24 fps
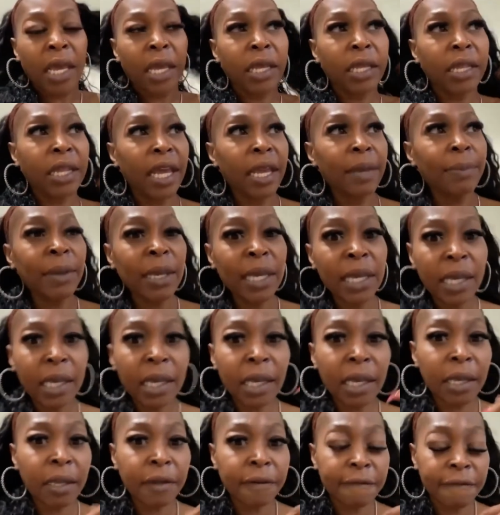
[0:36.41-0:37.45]
They
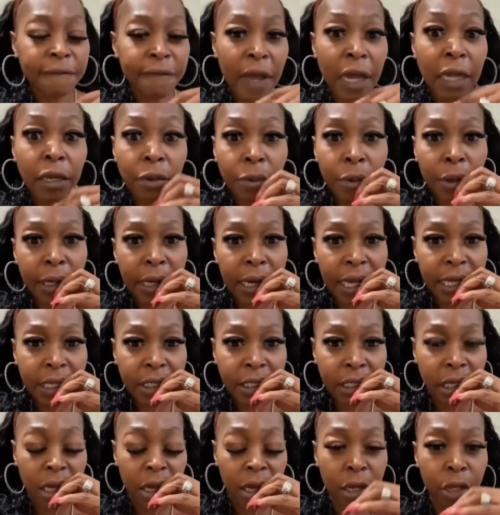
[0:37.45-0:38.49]
began following
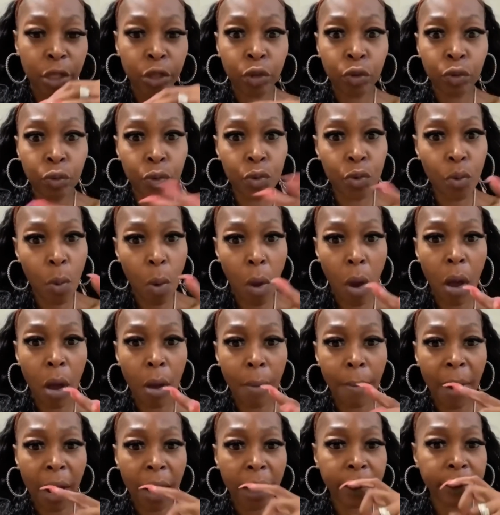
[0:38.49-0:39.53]
us through
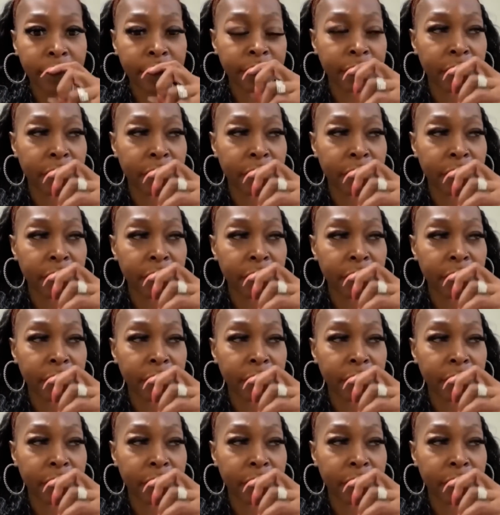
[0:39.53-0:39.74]
Walmart.